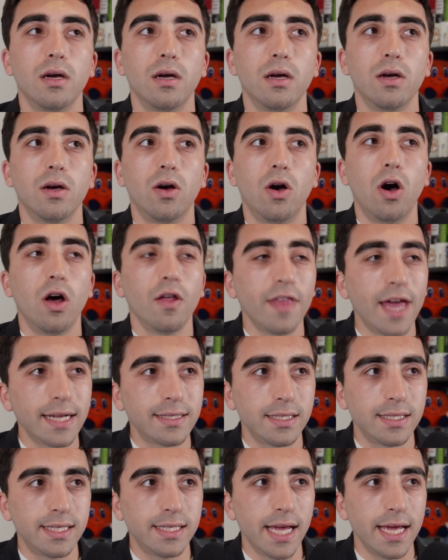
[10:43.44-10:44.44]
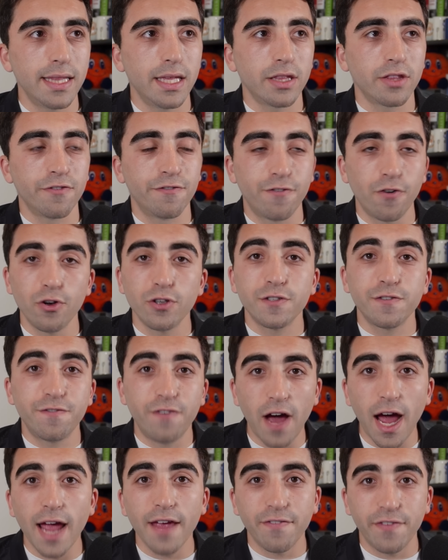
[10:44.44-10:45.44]
All that to say that the first
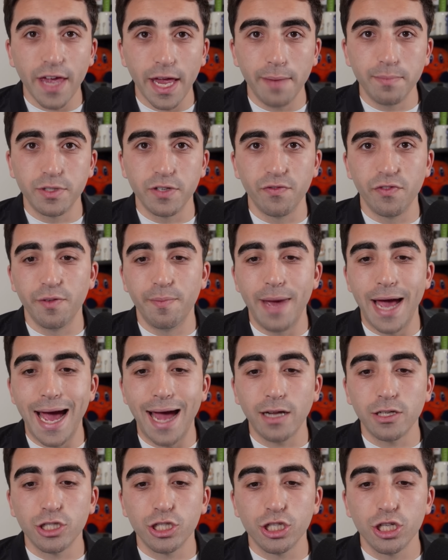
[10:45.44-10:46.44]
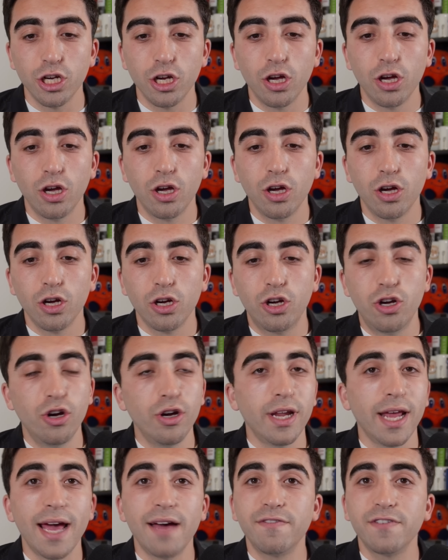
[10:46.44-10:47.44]
five games of the match could
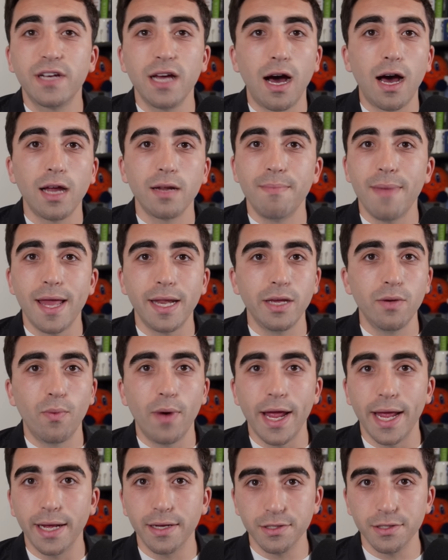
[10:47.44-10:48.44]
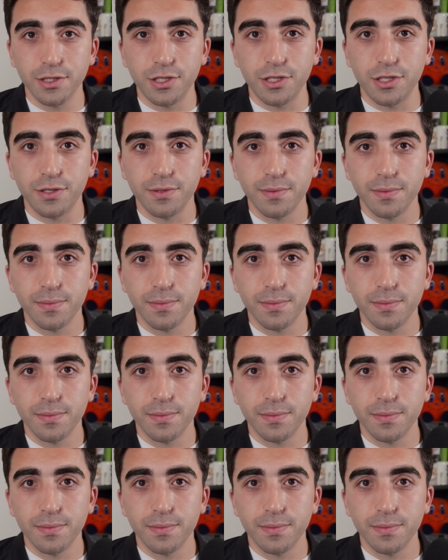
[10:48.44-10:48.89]
have gone many ways.